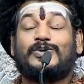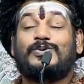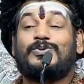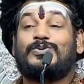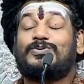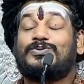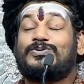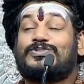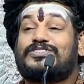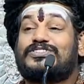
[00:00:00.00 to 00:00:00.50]

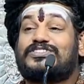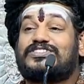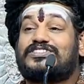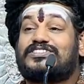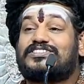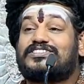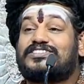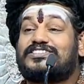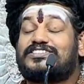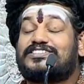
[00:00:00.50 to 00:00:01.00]

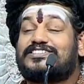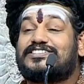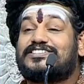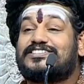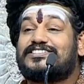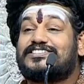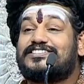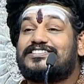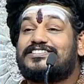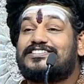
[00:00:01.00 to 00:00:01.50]
lose
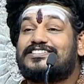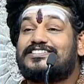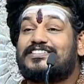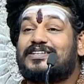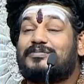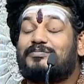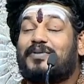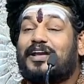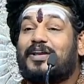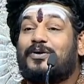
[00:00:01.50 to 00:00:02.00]

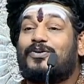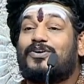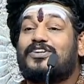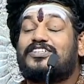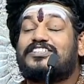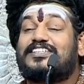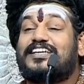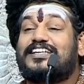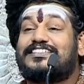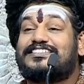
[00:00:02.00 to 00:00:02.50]
my
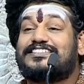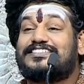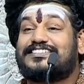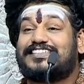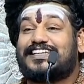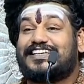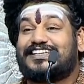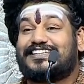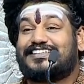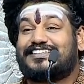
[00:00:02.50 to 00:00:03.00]
original
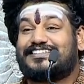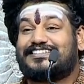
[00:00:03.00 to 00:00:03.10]
state.